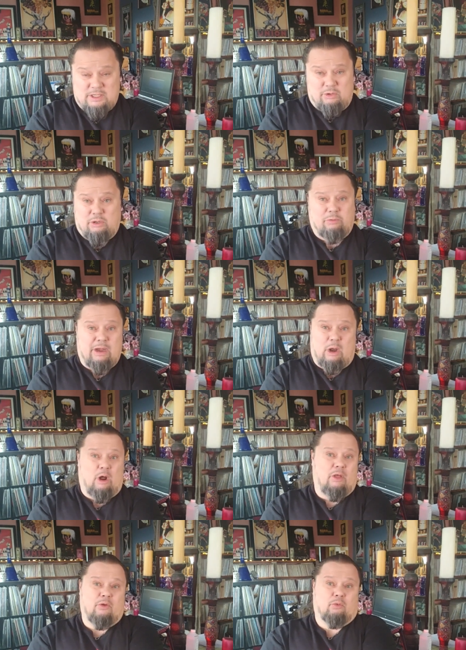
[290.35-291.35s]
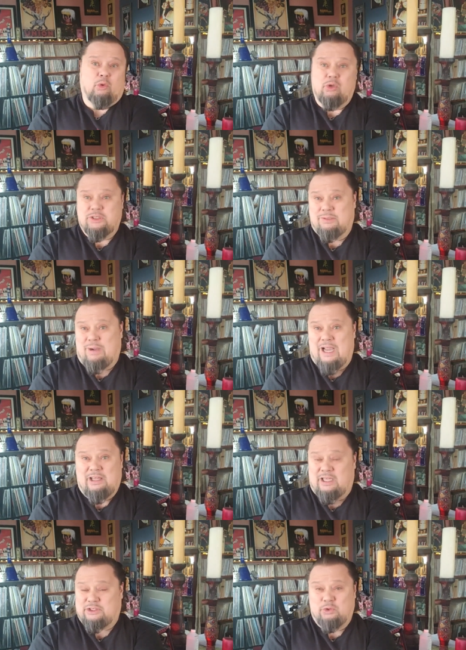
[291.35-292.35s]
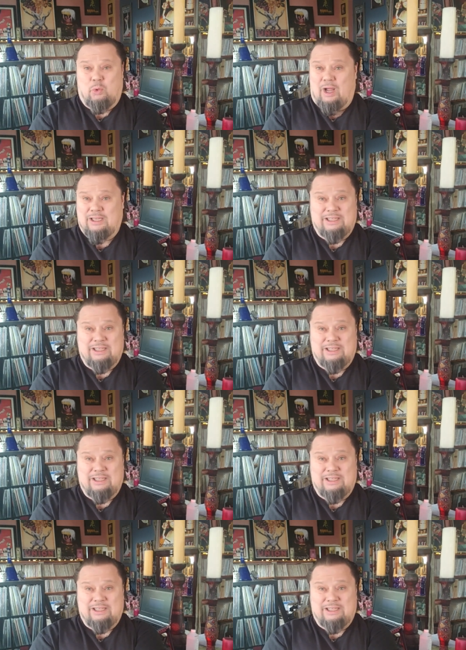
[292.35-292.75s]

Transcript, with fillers: You could write all the rules and bylaws you want